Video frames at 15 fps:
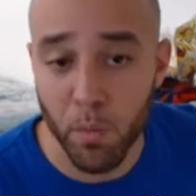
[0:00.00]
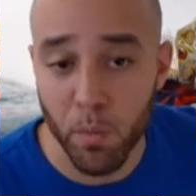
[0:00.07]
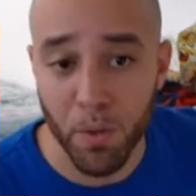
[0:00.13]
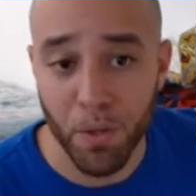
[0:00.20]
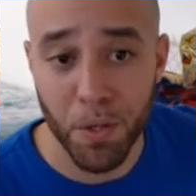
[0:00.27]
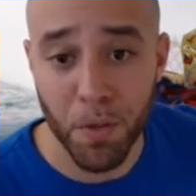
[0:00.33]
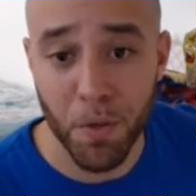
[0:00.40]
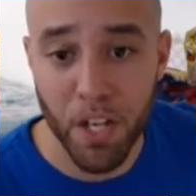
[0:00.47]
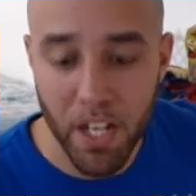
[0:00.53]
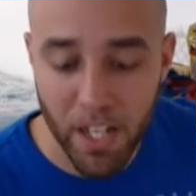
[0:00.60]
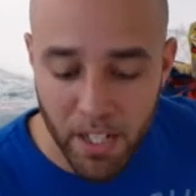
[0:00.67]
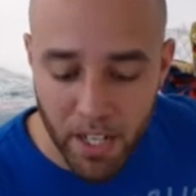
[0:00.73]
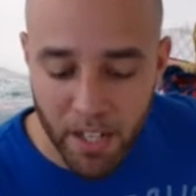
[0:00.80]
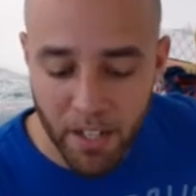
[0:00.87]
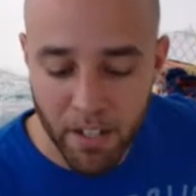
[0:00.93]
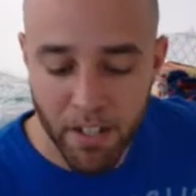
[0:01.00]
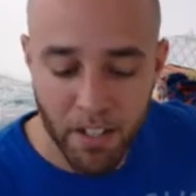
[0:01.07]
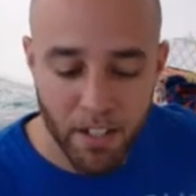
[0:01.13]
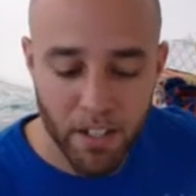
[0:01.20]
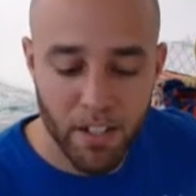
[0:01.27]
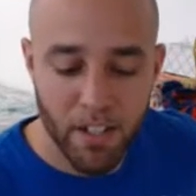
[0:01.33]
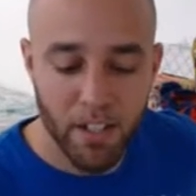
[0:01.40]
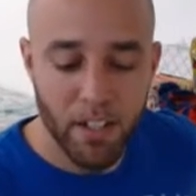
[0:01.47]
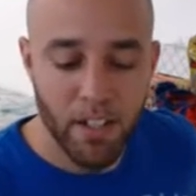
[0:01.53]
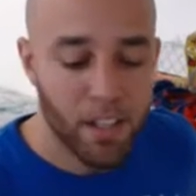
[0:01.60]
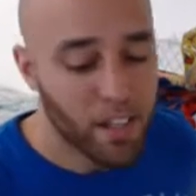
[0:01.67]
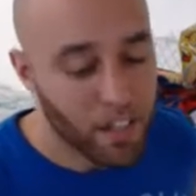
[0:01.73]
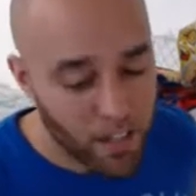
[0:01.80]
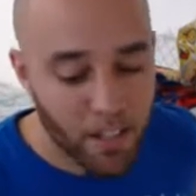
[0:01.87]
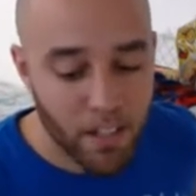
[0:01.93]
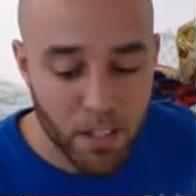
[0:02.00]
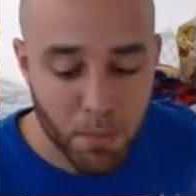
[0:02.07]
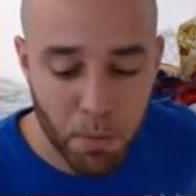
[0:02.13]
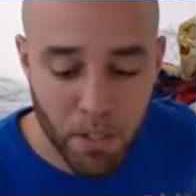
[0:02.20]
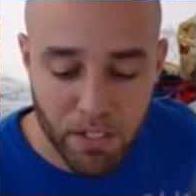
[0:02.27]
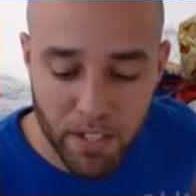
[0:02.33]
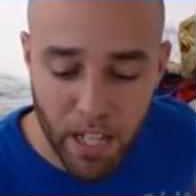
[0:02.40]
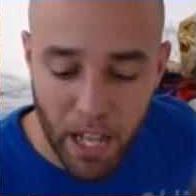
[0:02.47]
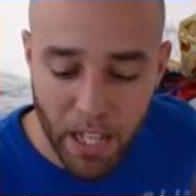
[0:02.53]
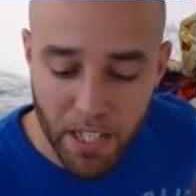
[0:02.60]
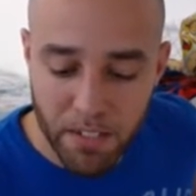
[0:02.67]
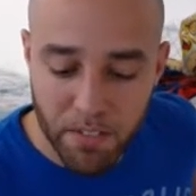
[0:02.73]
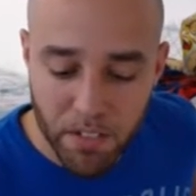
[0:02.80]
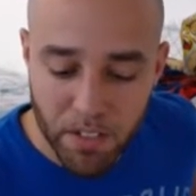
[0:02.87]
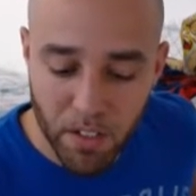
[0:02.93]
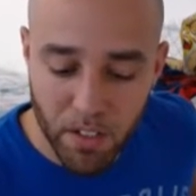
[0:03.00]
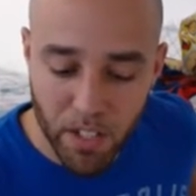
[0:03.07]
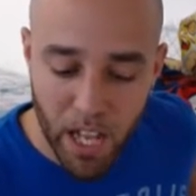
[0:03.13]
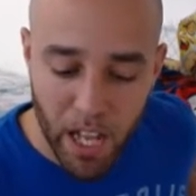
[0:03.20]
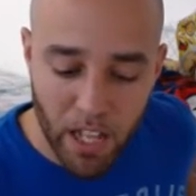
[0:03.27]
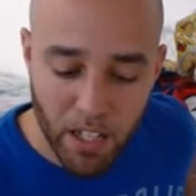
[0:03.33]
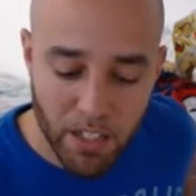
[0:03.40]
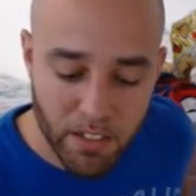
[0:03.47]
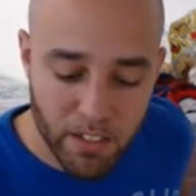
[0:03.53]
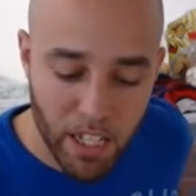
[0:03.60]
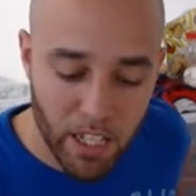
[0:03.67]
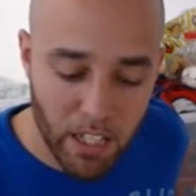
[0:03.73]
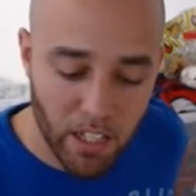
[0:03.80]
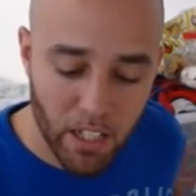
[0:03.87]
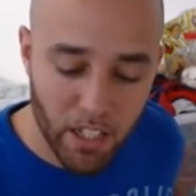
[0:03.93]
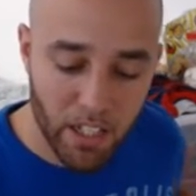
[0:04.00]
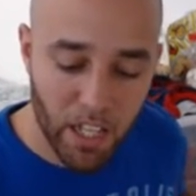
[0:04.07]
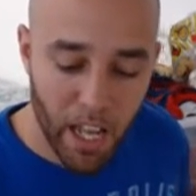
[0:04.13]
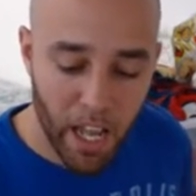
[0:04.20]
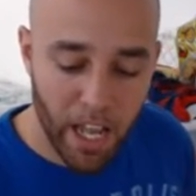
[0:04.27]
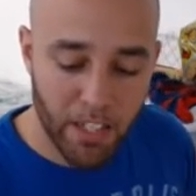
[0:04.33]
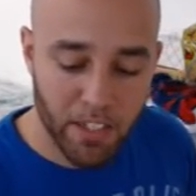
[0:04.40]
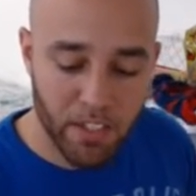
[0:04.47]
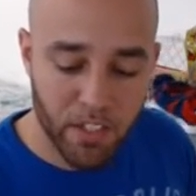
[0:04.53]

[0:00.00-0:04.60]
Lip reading: Rakuni in there, it's pretty solid. So now let's take a look at